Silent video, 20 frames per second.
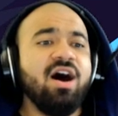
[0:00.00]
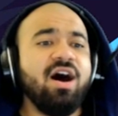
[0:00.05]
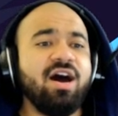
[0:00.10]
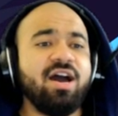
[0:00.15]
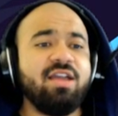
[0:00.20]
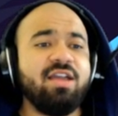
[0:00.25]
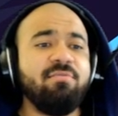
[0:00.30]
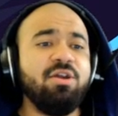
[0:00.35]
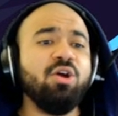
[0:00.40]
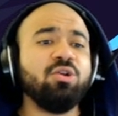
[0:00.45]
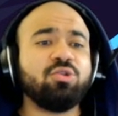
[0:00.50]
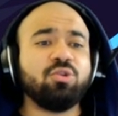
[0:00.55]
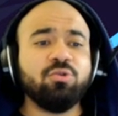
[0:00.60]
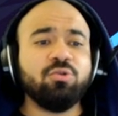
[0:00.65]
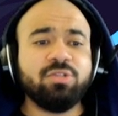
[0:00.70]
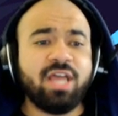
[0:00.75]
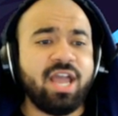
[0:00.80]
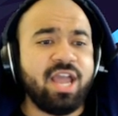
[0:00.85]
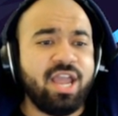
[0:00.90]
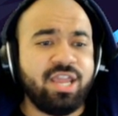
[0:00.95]
I'm here
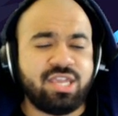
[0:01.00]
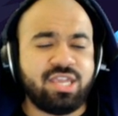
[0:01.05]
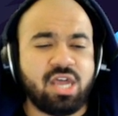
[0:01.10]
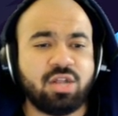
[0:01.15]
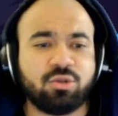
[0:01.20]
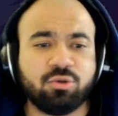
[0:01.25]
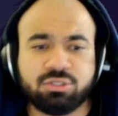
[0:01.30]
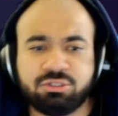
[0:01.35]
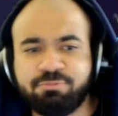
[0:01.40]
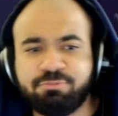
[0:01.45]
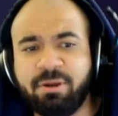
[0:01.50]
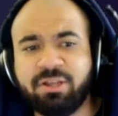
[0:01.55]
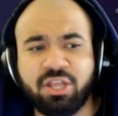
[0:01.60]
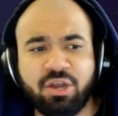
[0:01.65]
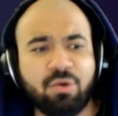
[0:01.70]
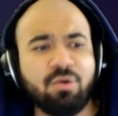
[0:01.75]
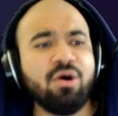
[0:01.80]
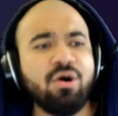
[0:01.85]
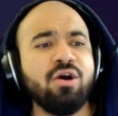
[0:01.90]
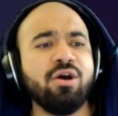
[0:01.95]
today yeah, to spread the
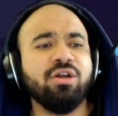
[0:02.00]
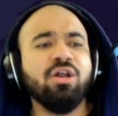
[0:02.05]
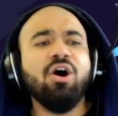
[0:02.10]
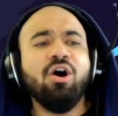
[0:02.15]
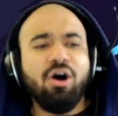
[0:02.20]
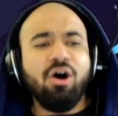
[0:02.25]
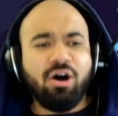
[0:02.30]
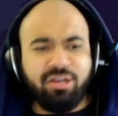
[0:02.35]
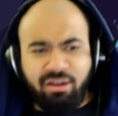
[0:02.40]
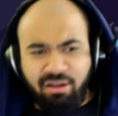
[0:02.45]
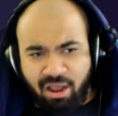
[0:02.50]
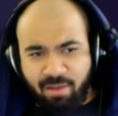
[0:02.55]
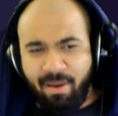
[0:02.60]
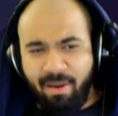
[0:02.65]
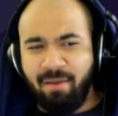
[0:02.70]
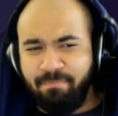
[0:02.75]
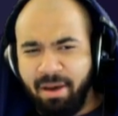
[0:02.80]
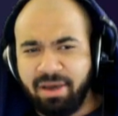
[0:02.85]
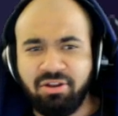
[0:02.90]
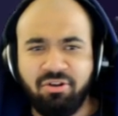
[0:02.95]
word. Oh yeah,
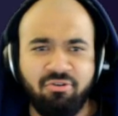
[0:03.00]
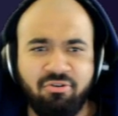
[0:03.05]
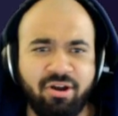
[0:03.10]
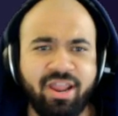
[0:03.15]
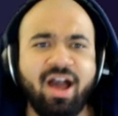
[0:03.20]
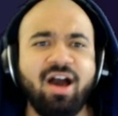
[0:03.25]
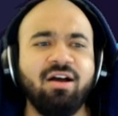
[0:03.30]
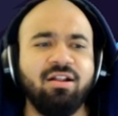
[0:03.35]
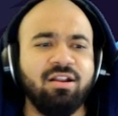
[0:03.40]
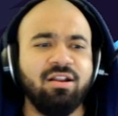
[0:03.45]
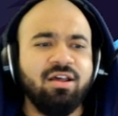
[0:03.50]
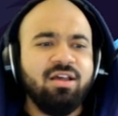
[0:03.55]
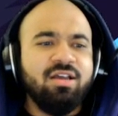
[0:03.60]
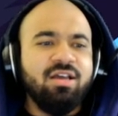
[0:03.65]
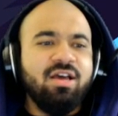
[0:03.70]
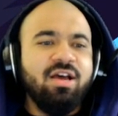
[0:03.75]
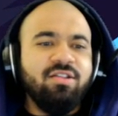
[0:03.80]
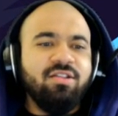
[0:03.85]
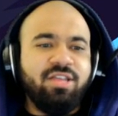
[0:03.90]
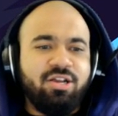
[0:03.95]
about Battle Royale.
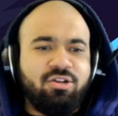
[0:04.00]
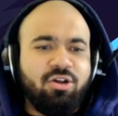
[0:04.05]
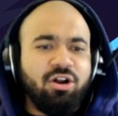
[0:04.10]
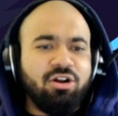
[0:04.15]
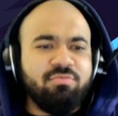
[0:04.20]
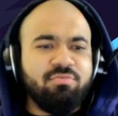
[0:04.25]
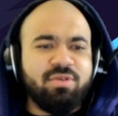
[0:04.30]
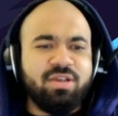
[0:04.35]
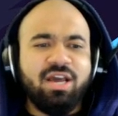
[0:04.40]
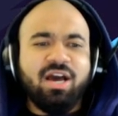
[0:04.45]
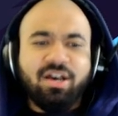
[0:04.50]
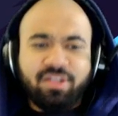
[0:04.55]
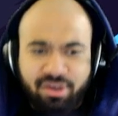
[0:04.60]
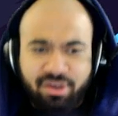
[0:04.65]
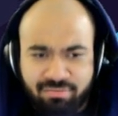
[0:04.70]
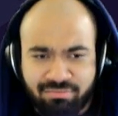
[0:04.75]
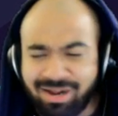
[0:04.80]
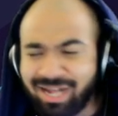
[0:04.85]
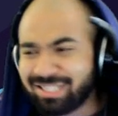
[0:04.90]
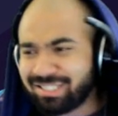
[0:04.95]
They call me the
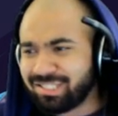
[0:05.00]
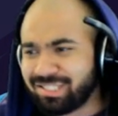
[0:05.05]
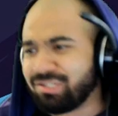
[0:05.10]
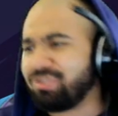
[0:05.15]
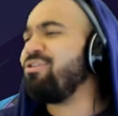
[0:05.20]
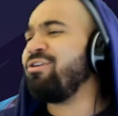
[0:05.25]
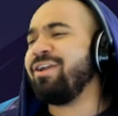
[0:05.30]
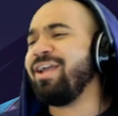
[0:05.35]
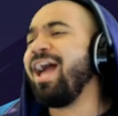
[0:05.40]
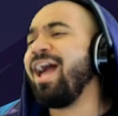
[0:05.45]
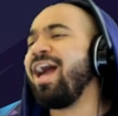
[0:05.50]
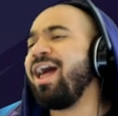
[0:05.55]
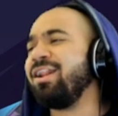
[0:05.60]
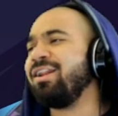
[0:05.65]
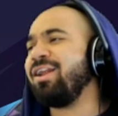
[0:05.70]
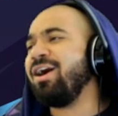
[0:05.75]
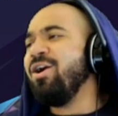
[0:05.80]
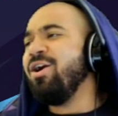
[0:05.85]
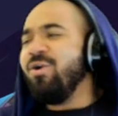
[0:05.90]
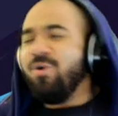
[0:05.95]
Mask
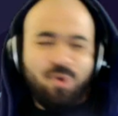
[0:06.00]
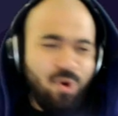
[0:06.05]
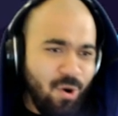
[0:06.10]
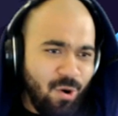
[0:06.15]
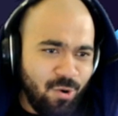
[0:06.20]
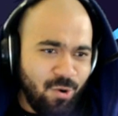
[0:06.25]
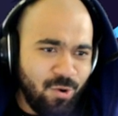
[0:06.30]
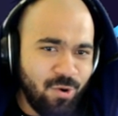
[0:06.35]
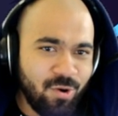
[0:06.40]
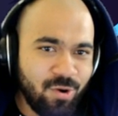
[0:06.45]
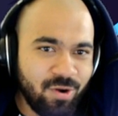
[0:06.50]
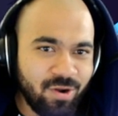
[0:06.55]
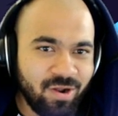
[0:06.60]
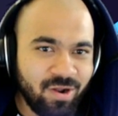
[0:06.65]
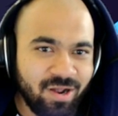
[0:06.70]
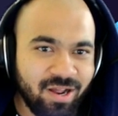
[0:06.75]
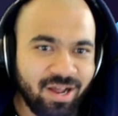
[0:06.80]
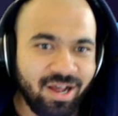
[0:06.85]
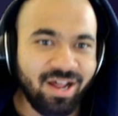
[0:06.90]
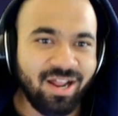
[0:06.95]
Royale. Woo!
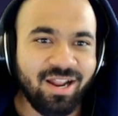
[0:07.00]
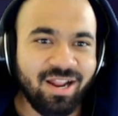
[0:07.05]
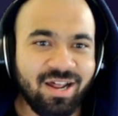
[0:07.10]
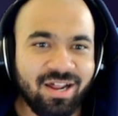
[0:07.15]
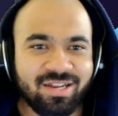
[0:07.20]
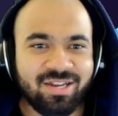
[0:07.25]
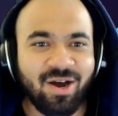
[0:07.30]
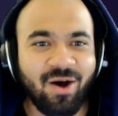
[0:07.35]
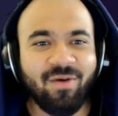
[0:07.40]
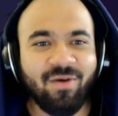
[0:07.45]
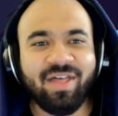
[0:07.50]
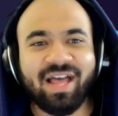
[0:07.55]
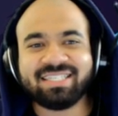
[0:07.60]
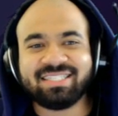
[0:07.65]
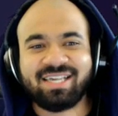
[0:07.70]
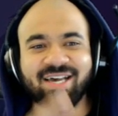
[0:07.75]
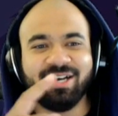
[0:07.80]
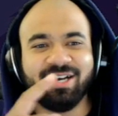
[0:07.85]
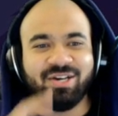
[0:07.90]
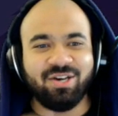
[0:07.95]
No, that's
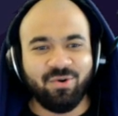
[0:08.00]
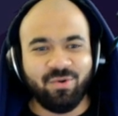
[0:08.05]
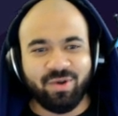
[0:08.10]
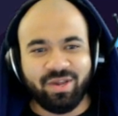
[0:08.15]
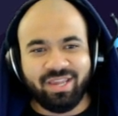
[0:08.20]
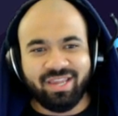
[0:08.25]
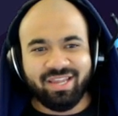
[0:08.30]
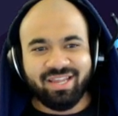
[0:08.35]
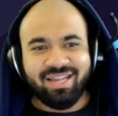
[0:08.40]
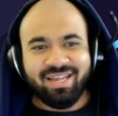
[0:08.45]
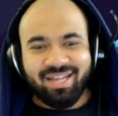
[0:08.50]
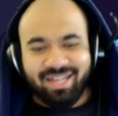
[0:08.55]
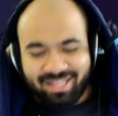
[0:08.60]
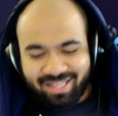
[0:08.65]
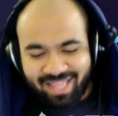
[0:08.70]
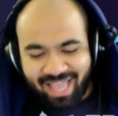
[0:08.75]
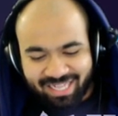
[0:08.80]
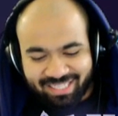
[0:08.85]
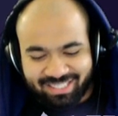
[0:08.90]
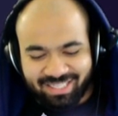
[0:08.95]
Kukui.
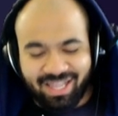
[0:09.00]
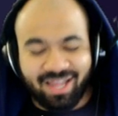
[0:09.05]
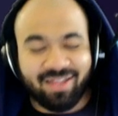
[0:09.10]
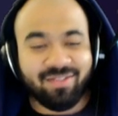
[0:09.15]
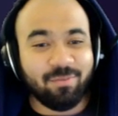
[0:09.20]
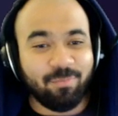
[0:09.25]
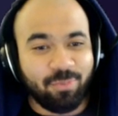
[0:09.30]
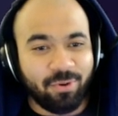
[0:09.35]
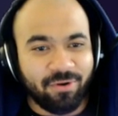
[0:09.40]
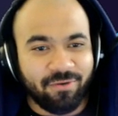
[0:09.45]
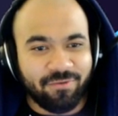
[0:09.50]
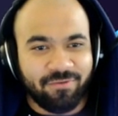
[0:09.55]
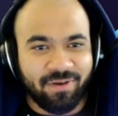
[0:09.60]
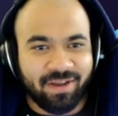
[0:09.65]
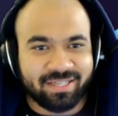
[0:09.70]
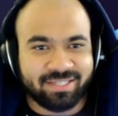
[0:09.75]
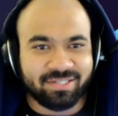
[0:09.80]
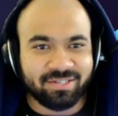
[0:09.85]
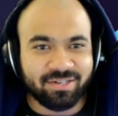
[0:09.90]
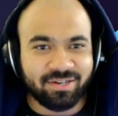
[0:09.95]
That's uh,
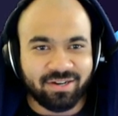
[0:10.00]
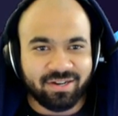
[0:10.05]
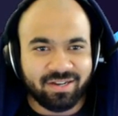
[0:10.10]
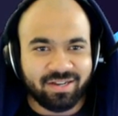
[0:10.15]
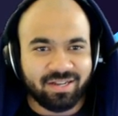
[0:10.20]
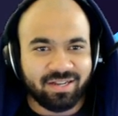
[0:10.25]
Professor.